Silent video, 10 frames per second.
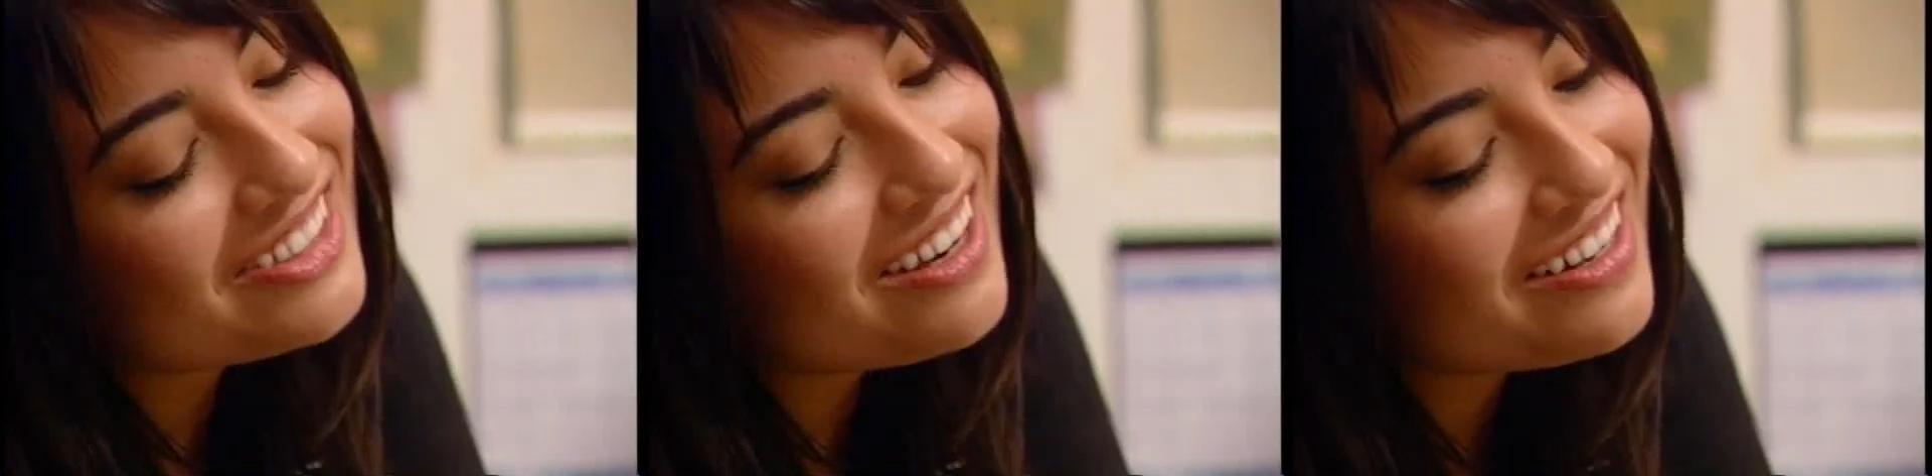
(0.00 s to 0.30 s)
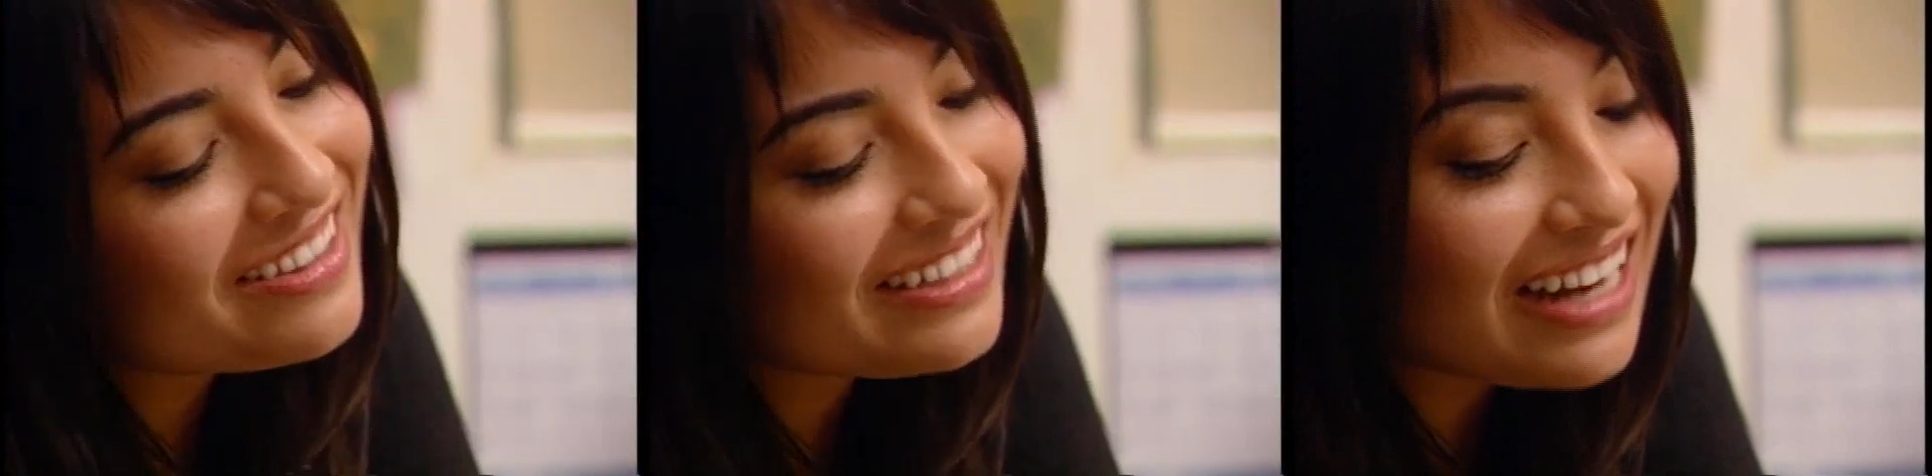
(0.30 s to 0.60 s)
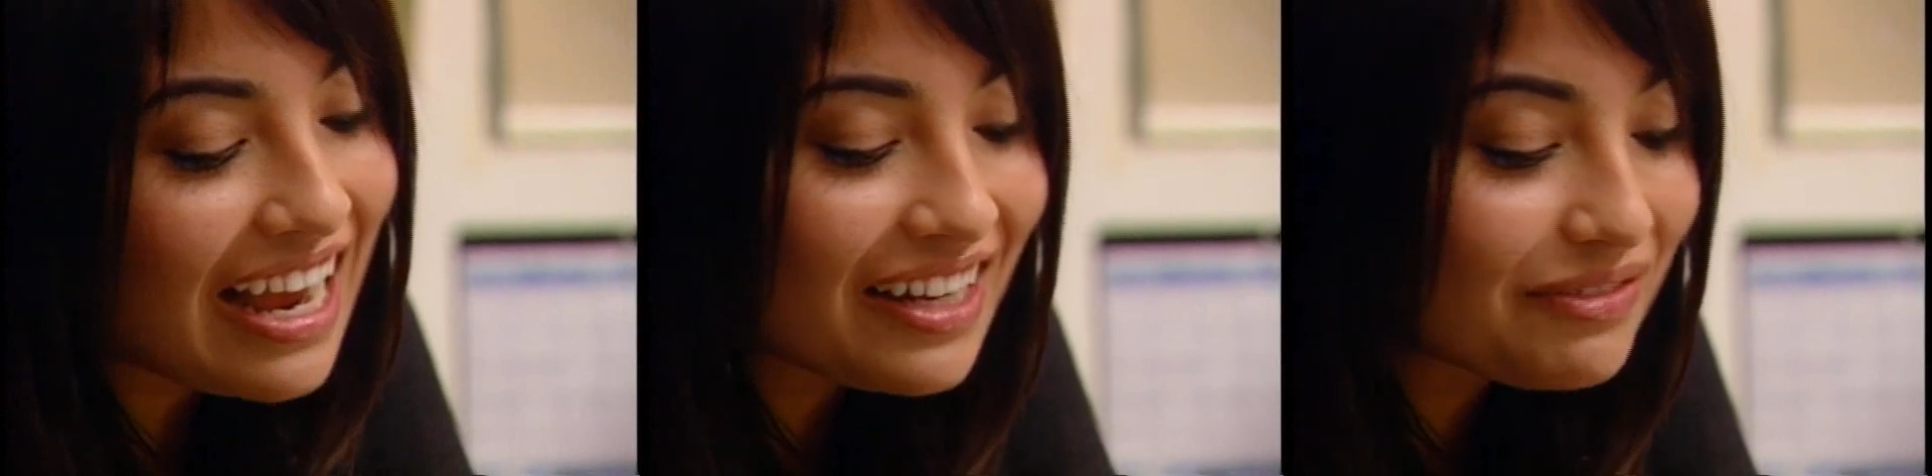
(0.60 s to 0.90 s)
Jonathan,
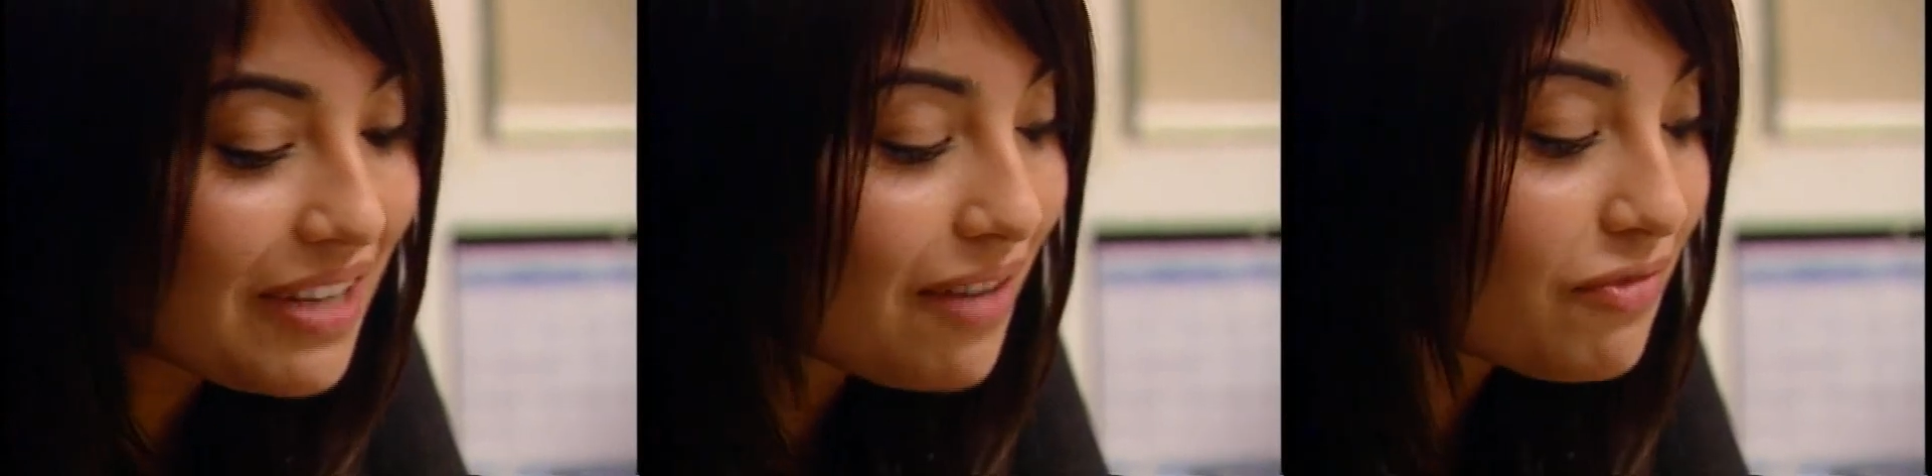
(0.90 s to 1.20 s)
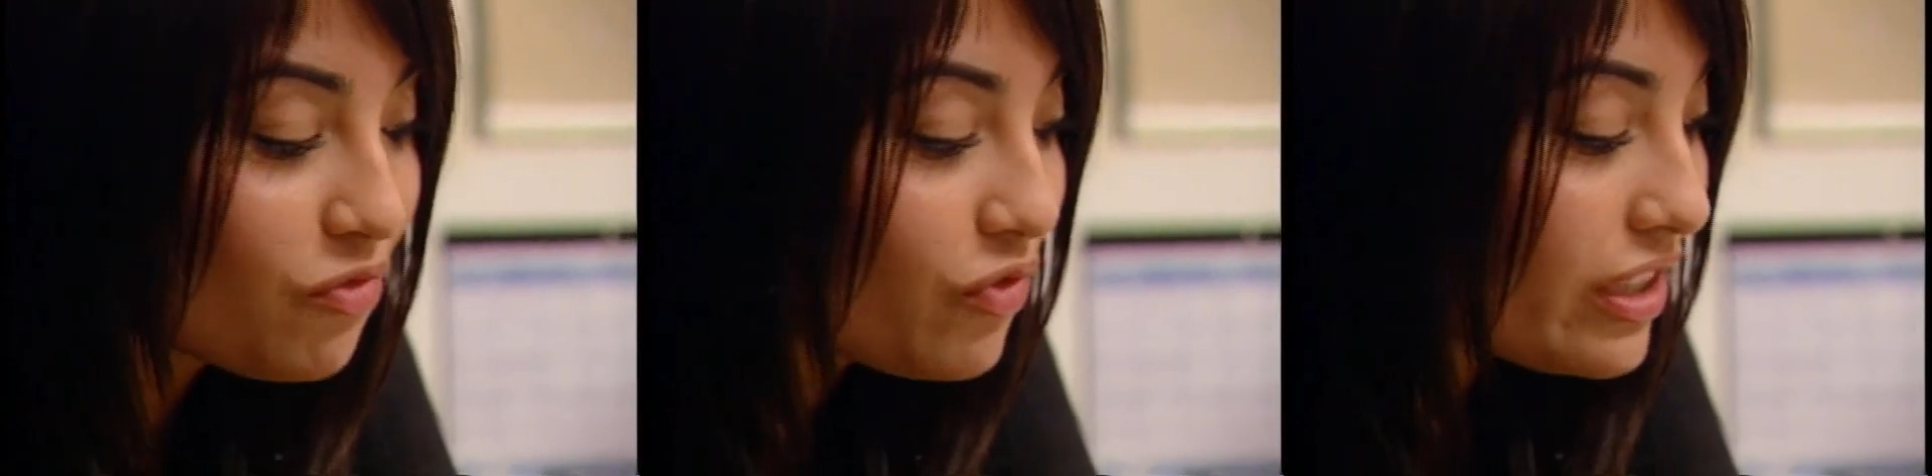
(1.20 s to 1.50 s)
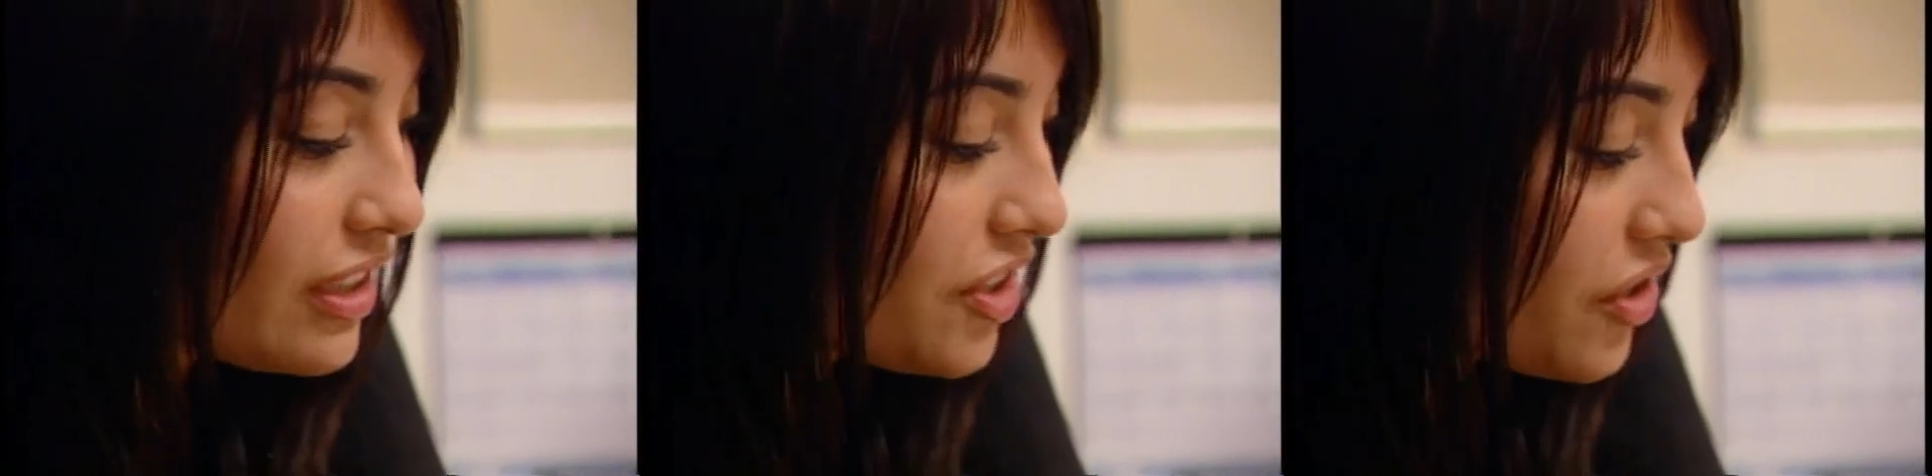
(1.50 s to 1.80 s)
I, I'm
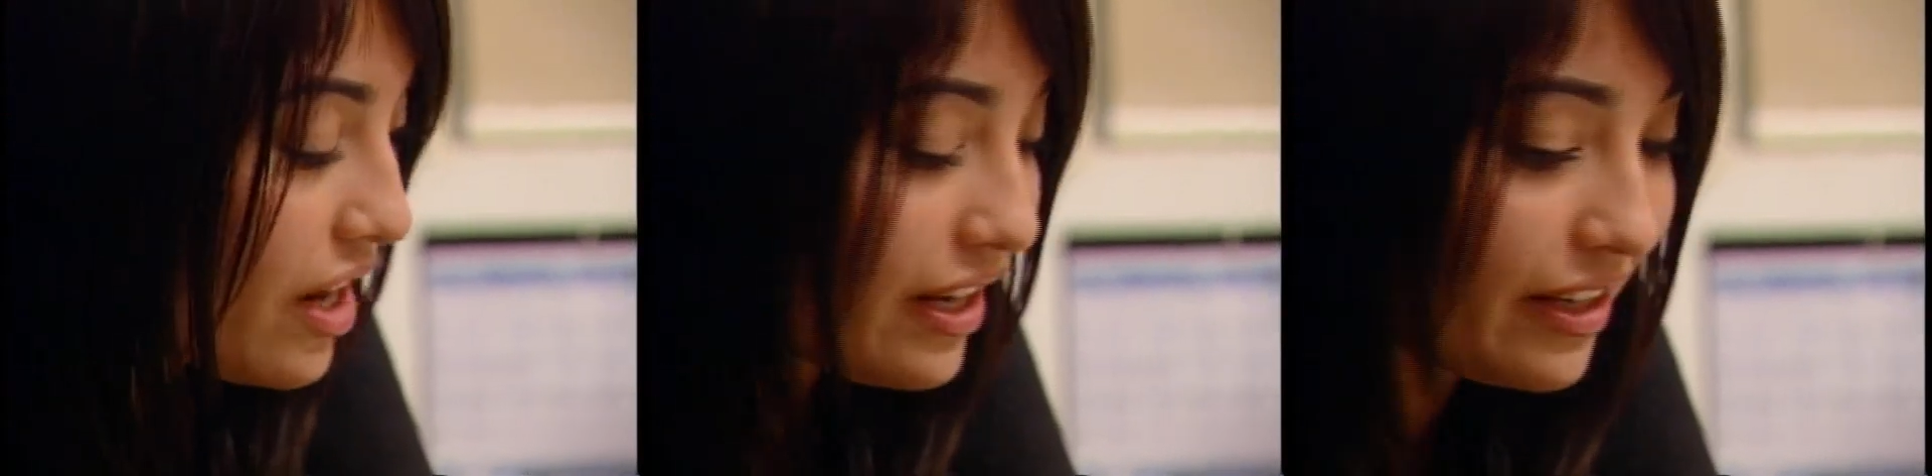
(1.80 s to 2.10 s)
really trying